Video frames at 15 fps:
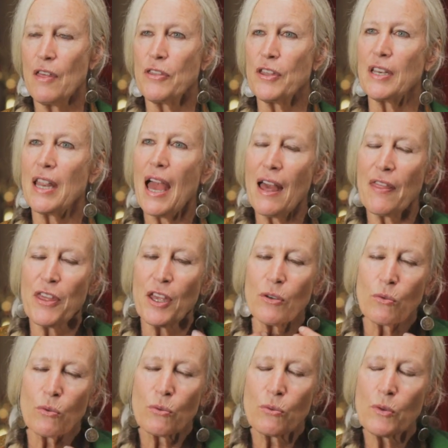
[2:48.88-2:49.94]

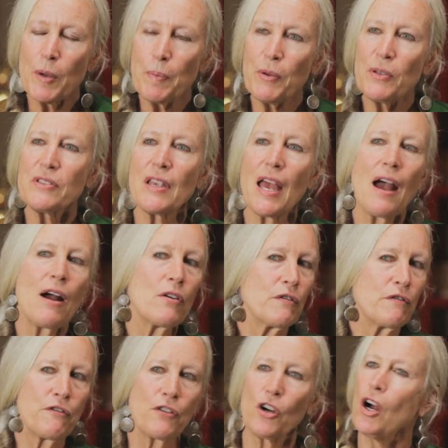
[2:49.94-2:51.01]
that ripples
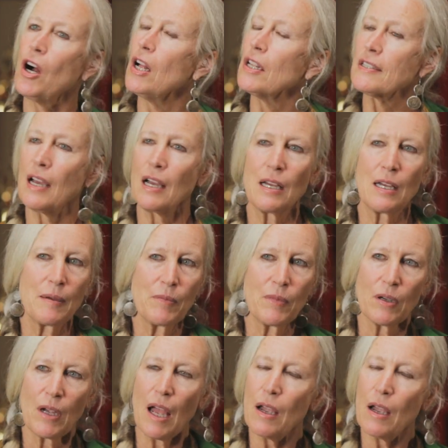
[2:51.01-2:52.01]
out for all time.